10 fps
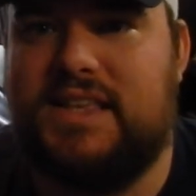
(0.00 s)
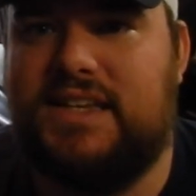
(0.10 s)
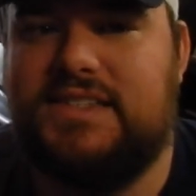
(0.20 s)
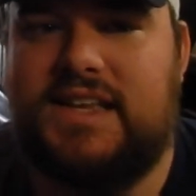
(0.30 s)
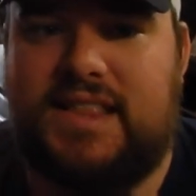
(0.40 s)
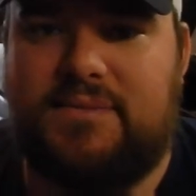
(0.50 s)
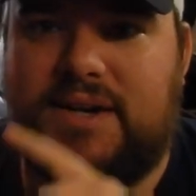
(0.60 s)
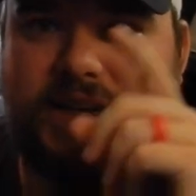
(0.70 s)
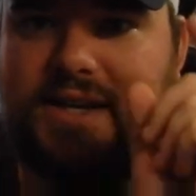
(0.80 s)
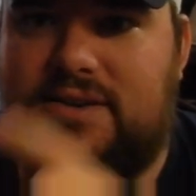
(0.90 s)
things, and then
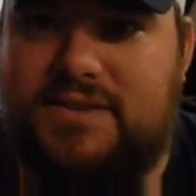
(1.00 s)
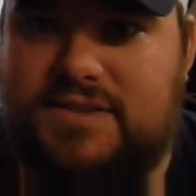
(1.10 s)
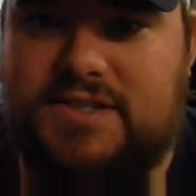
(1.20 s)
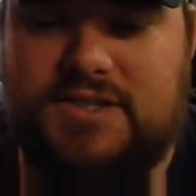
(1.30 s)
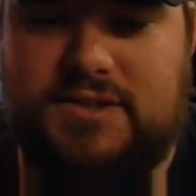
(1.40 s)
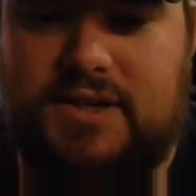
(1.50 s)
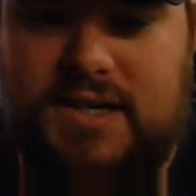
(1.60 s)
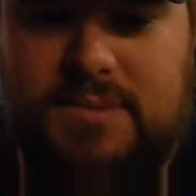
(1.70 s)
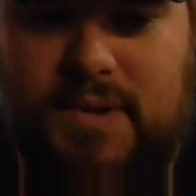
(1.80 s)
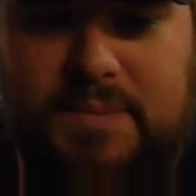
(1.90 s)
we're gonna go over to
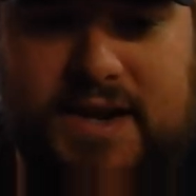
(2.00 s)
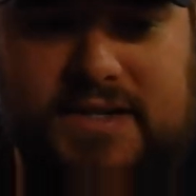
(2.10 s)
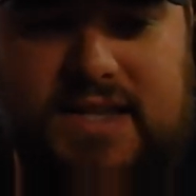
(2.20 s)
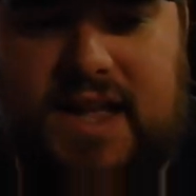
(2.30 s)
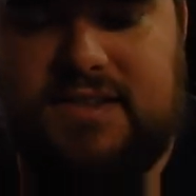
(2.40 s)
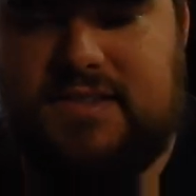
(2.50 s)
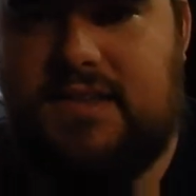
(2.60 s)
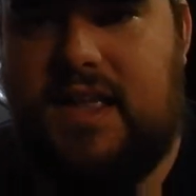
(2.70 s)
my parents' house